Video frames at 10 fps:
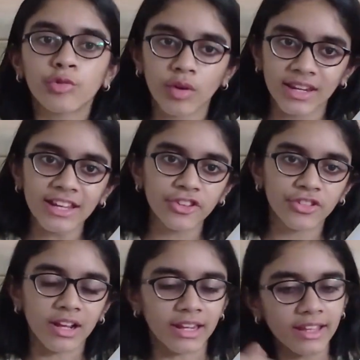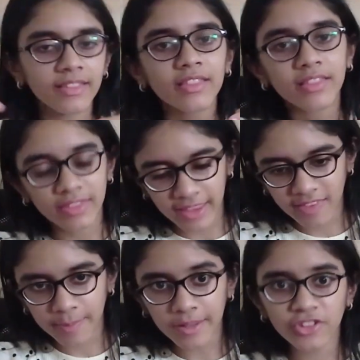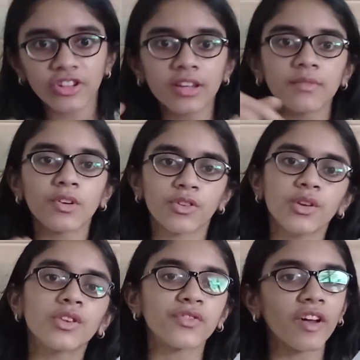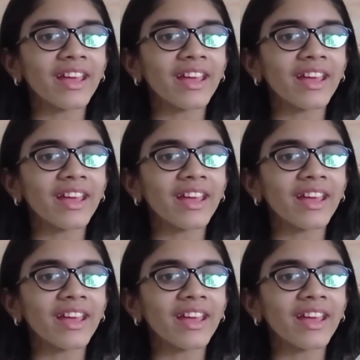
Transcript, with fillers: Traditionally, this machine was used for